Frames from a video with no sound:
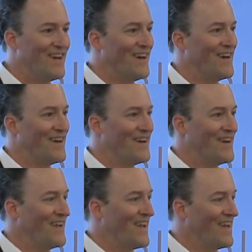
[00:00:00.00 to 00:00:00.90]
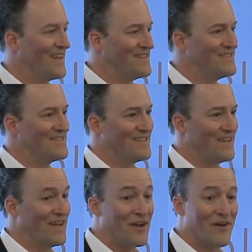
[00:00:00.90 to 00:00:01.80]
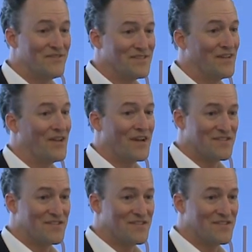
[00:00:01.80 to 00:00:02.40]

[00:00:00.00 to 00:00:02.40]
uh, and, uh, and obviously a lot